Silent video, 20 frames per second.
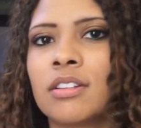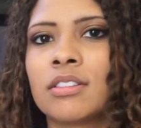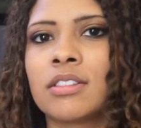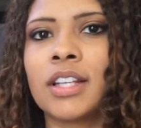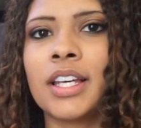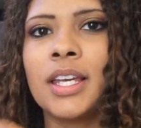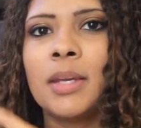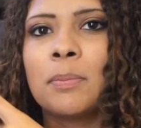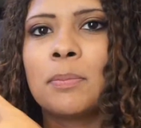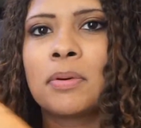
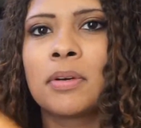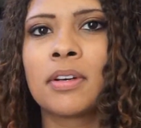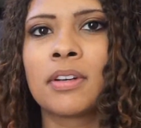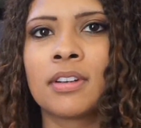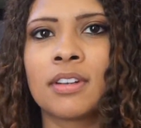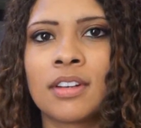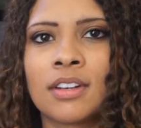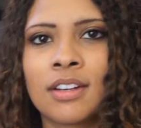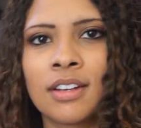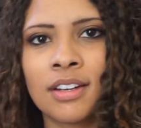leap
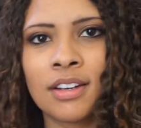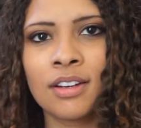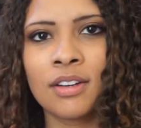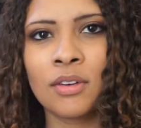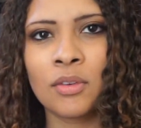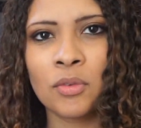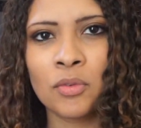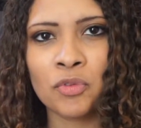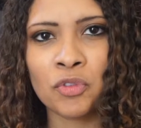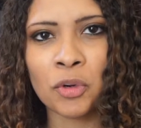
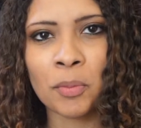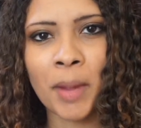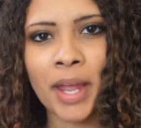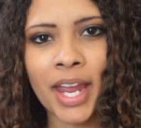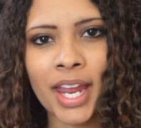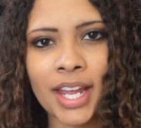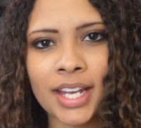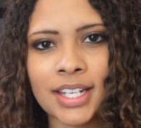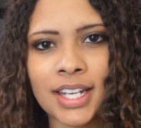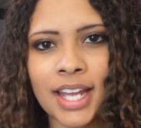from hand to